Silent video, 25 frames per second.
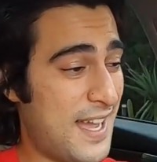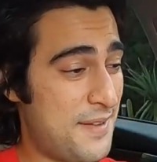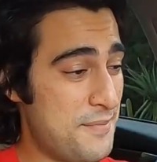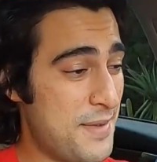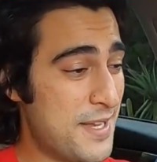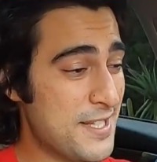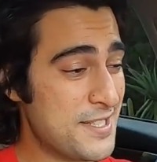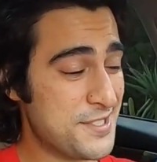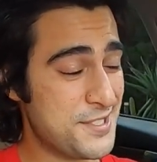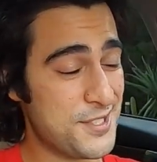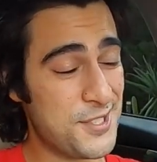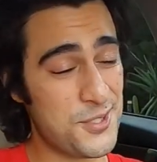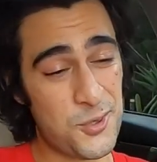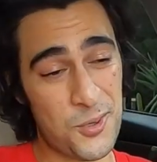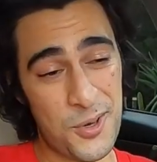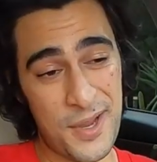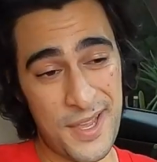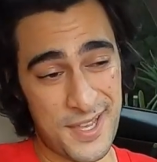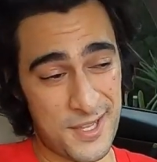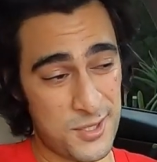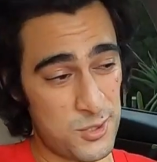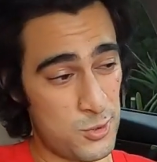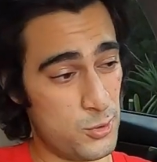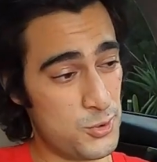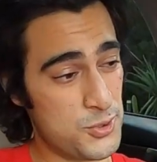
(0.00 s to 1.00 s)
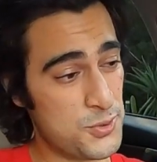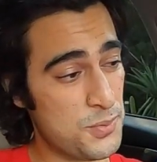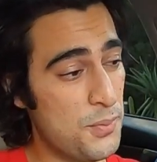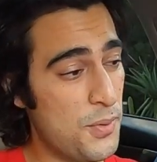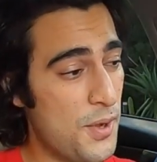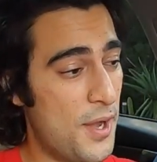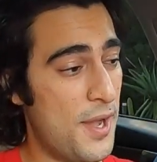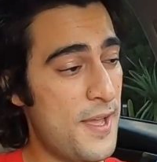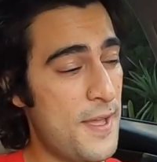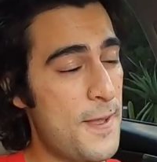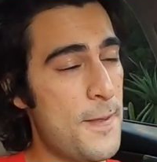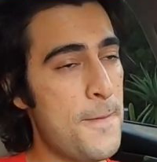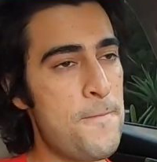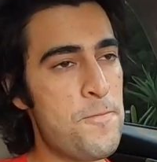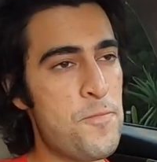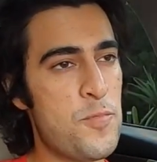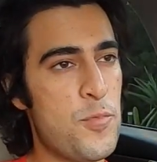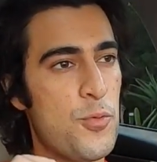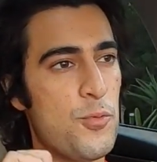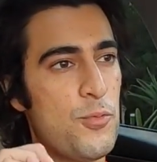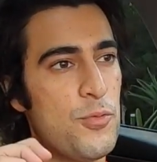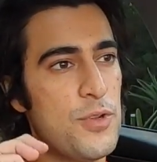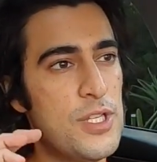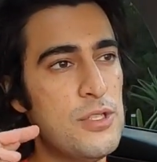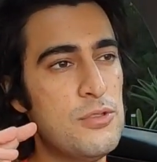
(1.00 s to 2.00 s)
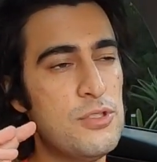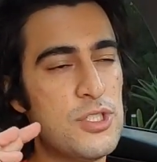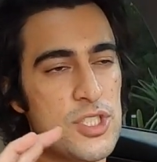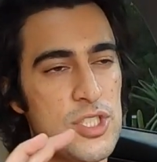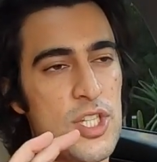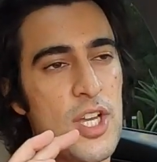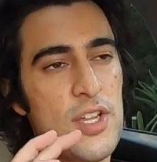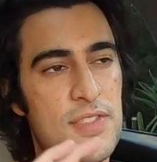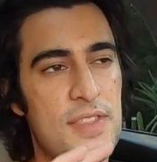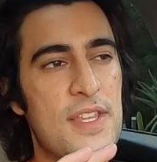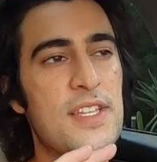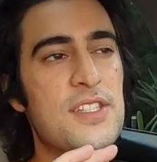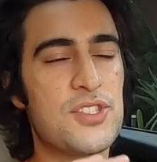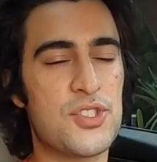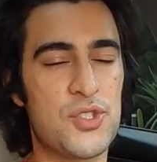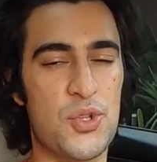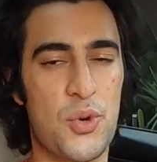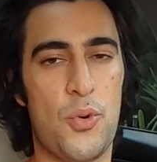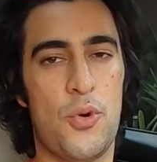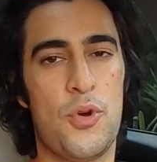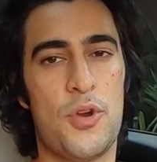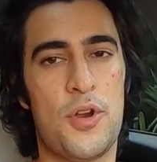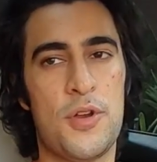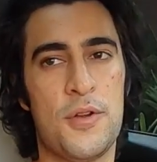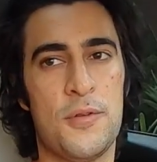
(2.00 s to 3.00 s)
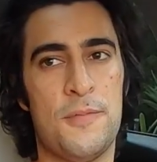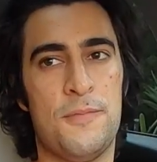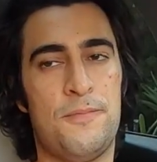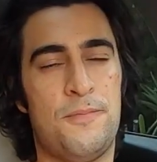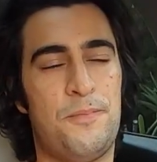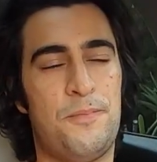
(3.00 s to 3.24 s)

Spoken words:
I mentioned the door handles, but when you shut this door,